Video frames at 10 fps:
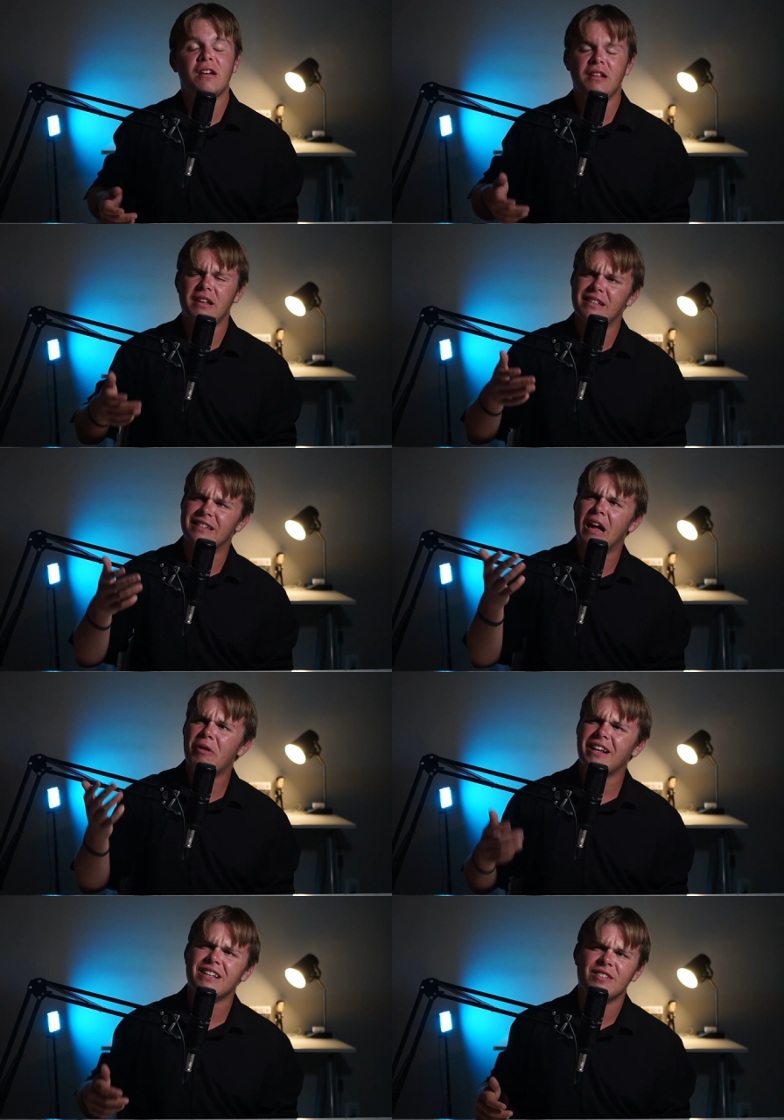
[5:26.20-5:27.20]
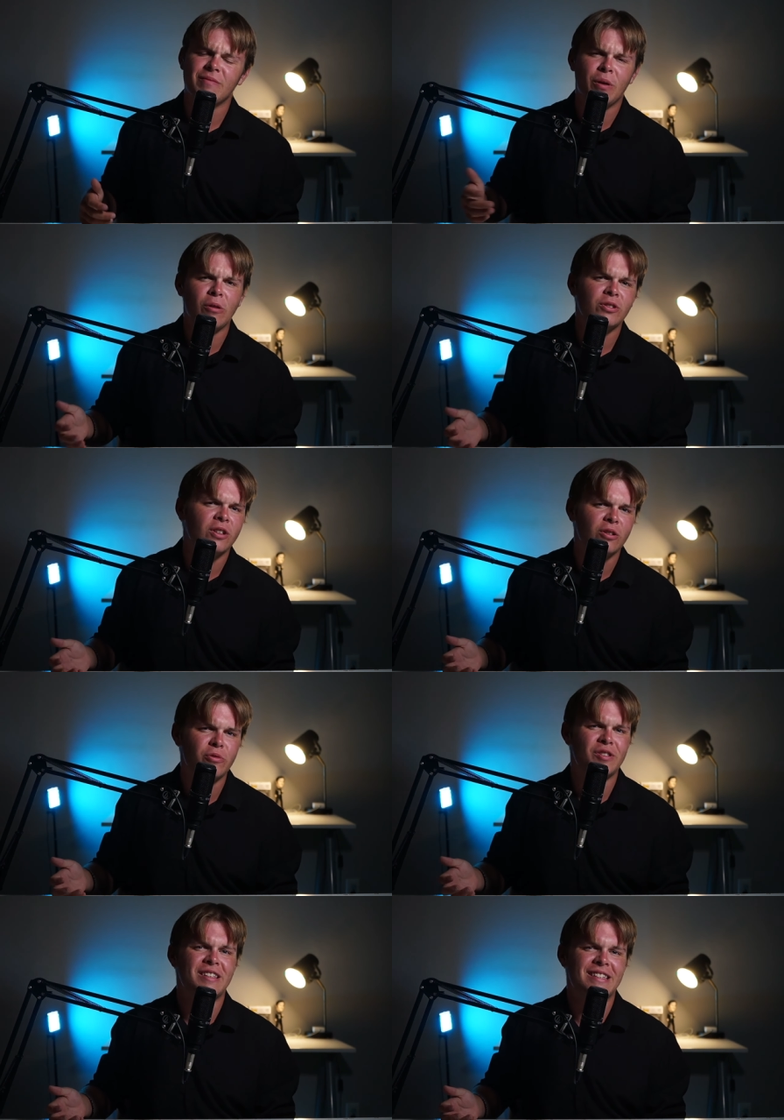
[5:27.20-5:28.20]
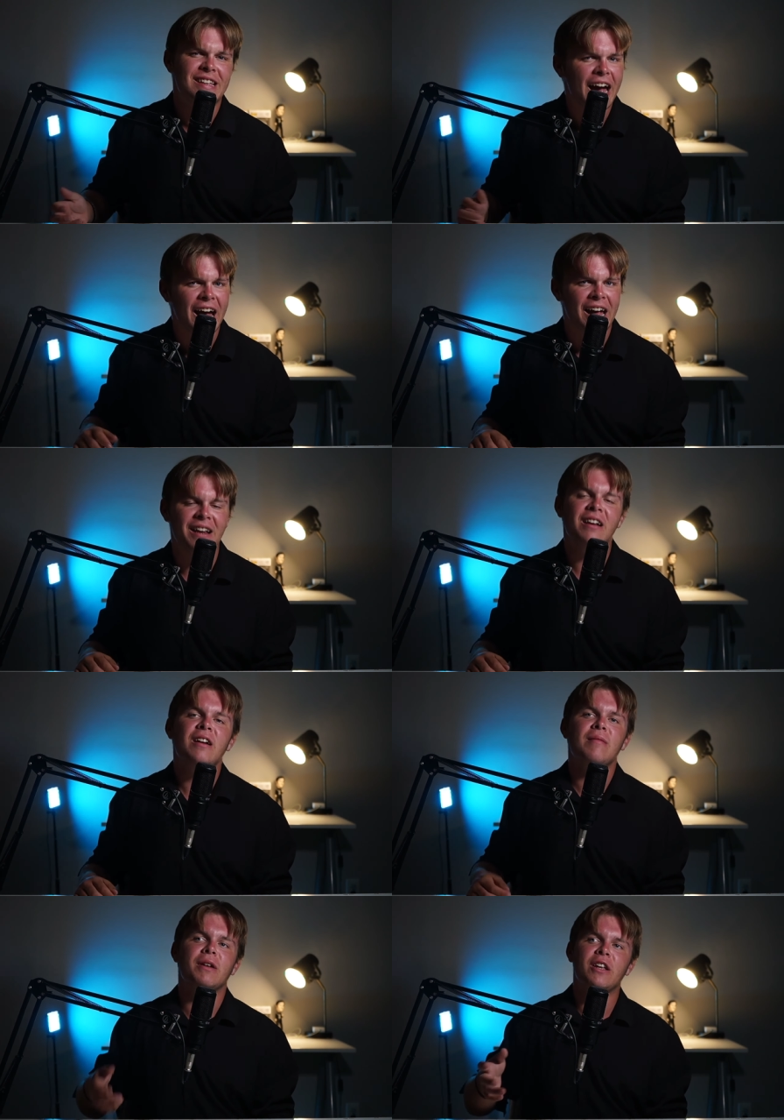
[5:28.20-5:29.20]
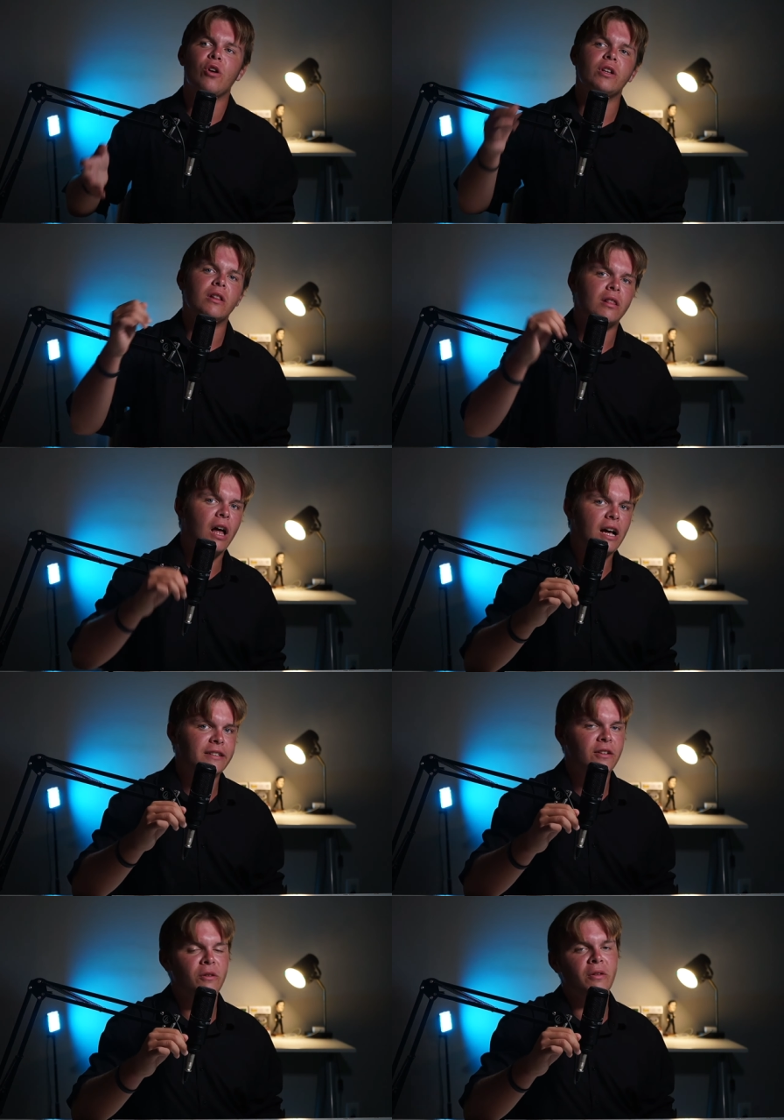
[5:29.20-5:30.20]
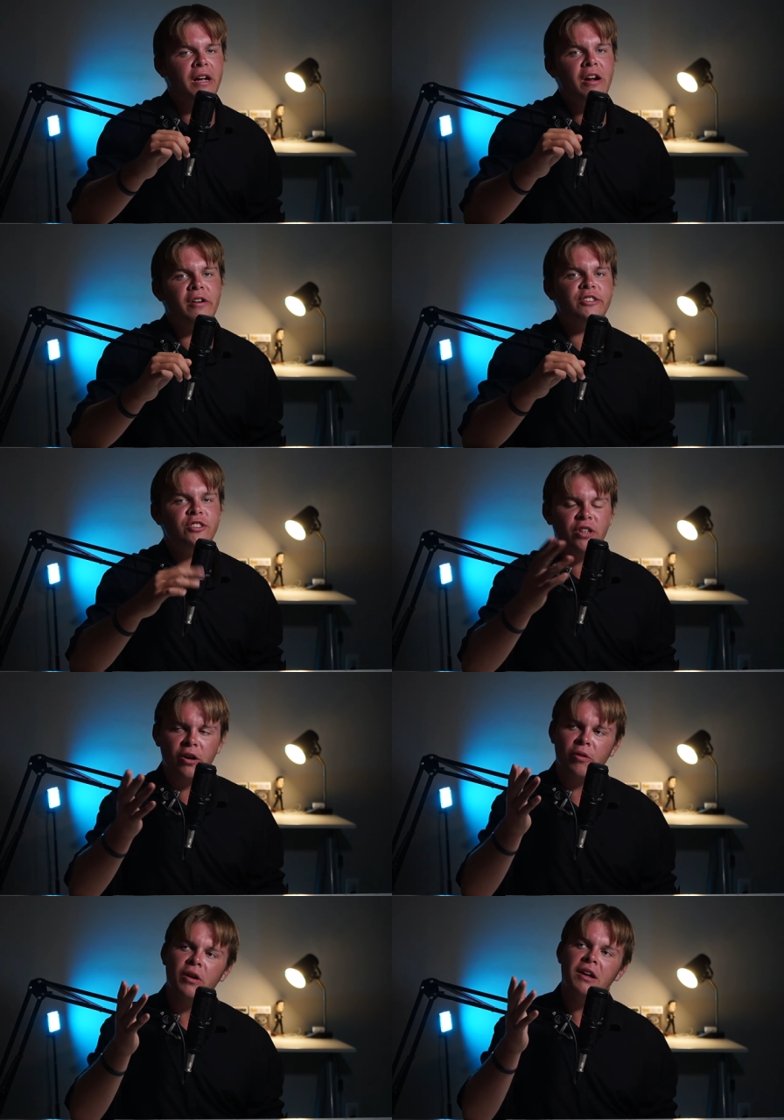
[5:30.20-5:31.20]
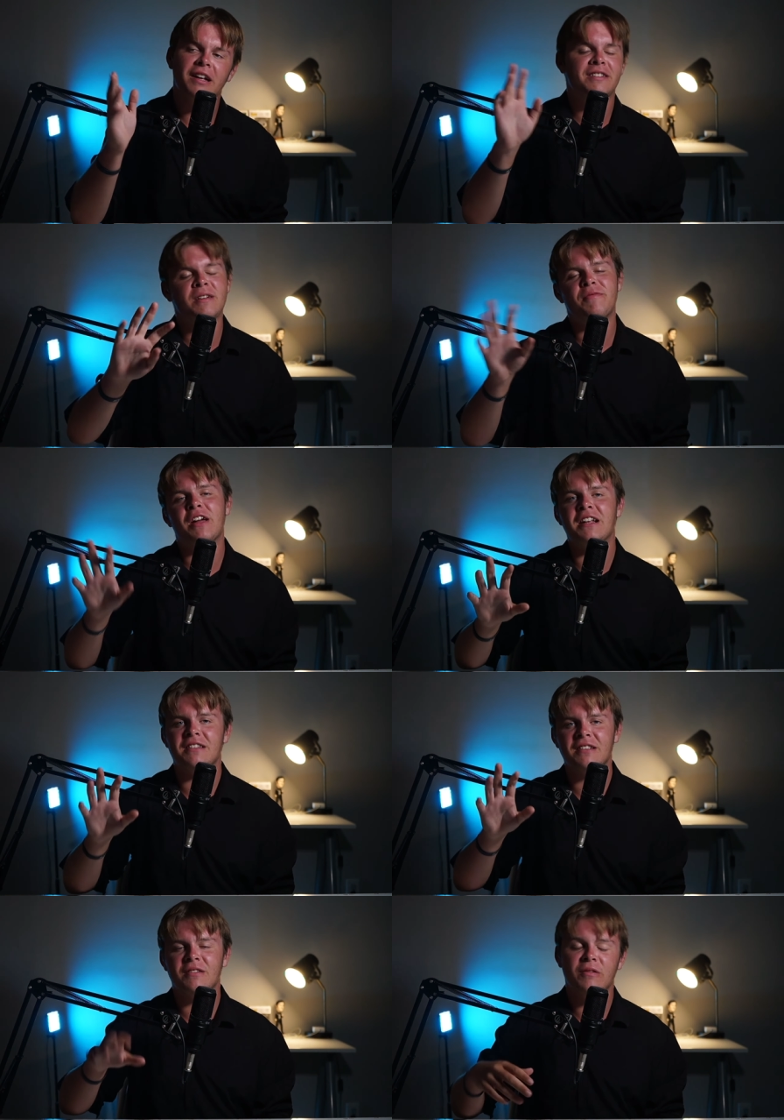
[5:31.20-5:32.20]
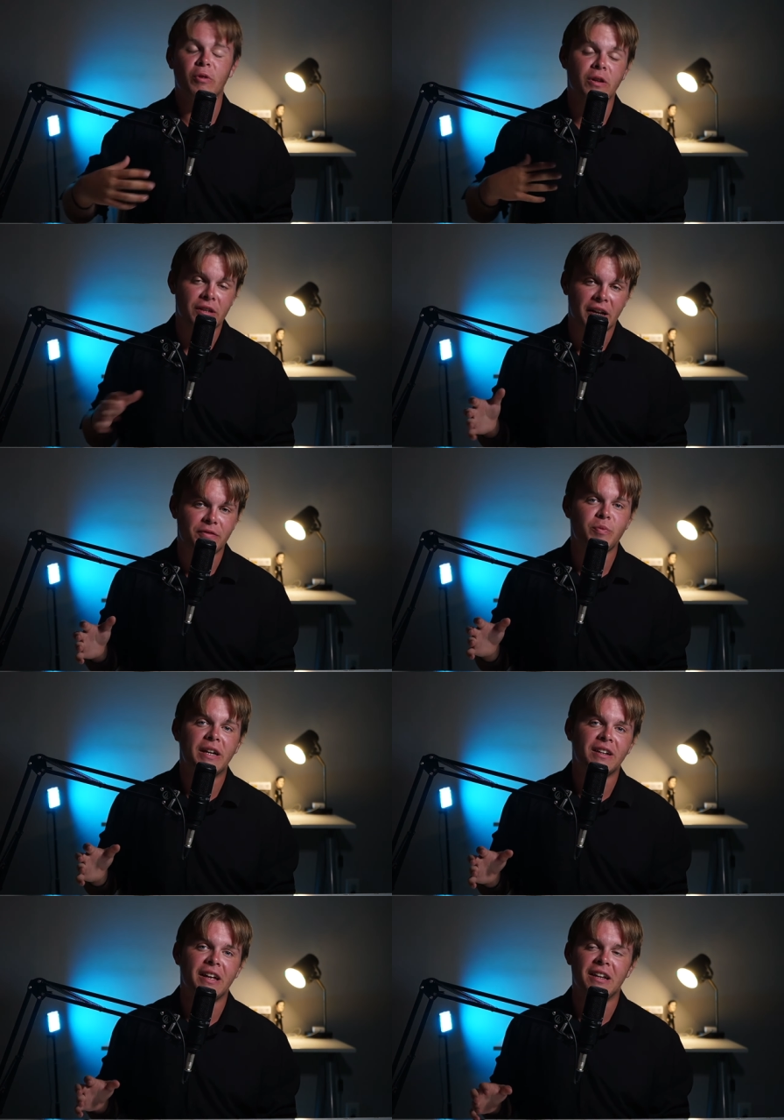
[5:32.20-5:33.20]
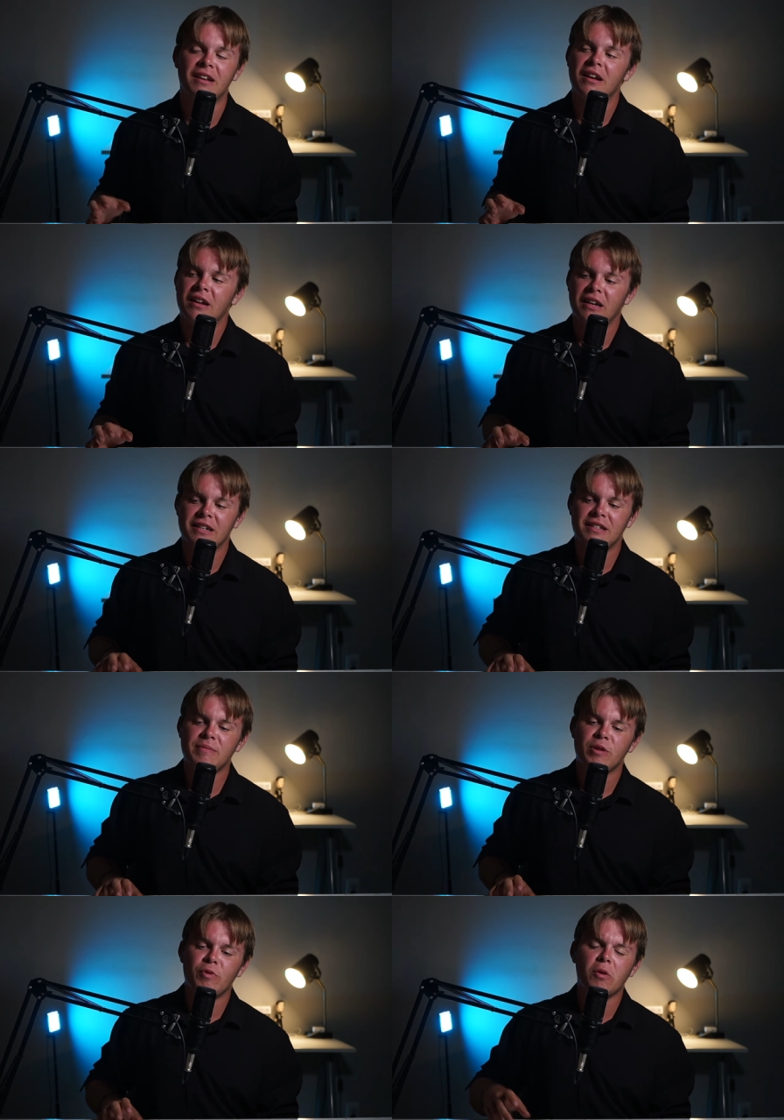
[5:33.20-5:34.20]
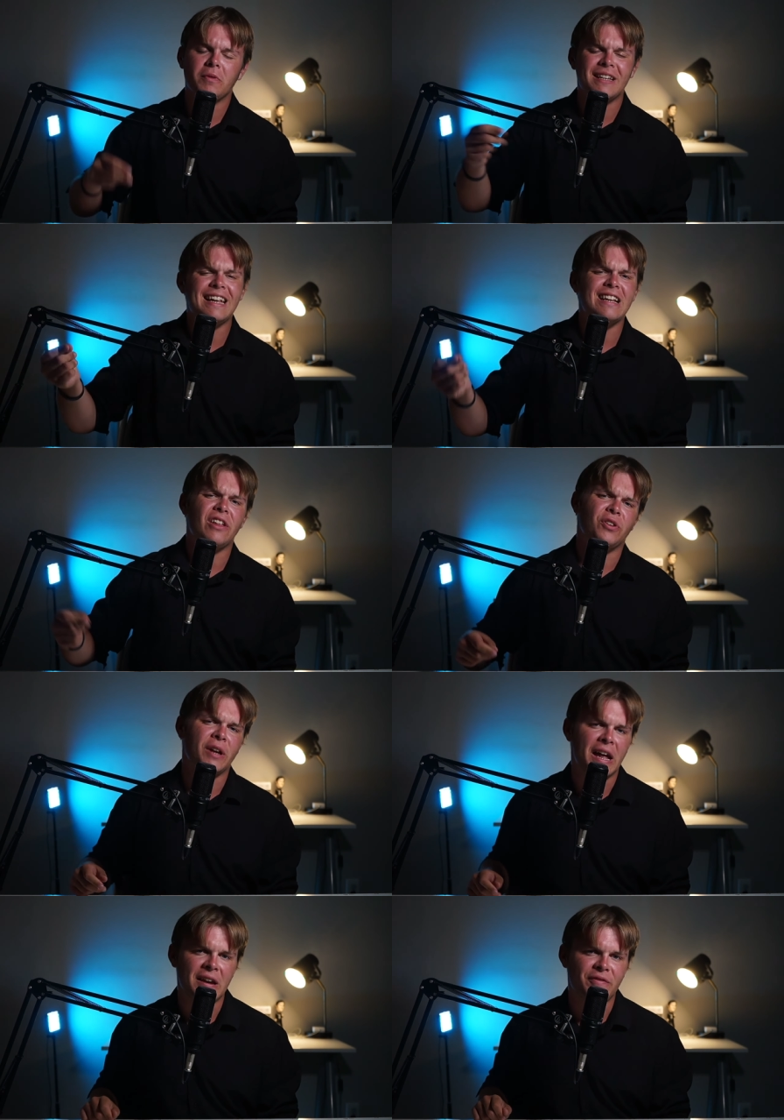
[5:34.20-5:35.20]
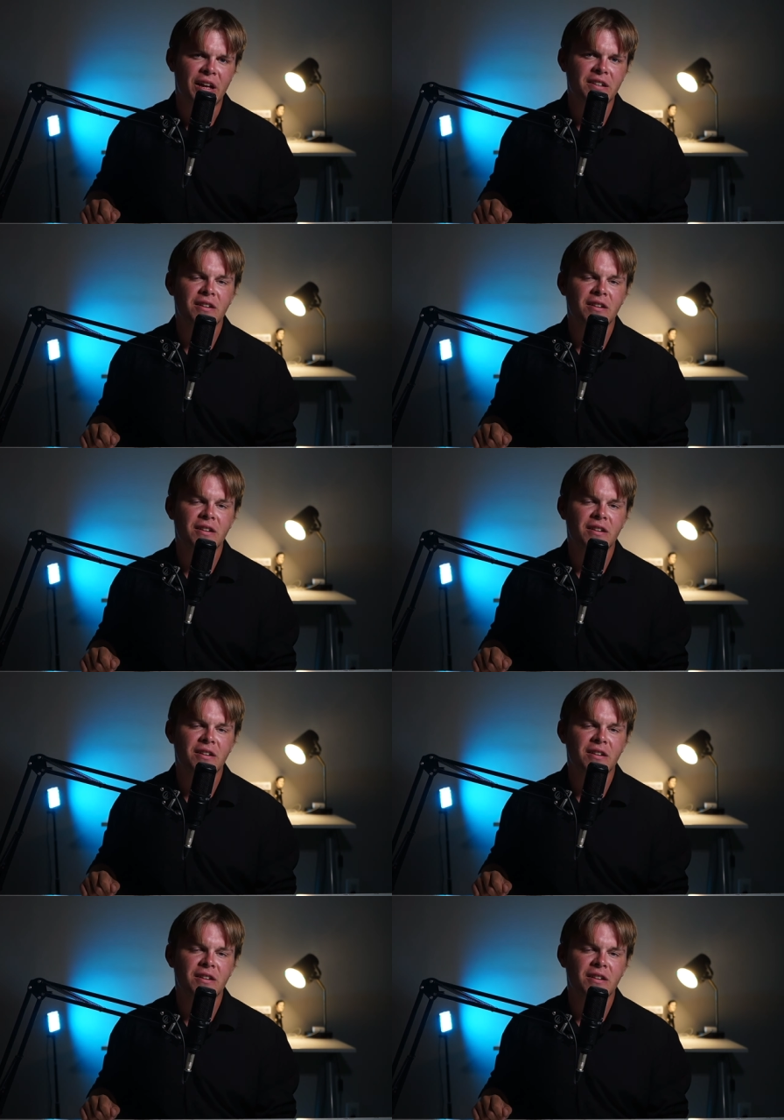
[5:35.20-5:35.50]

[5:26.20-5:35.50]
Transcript: is now, I guess, supposed to lose his dad, but he already lost Uncle Aaron, so, as some fans, as well as I've speculated, it seems that we don't need another canon event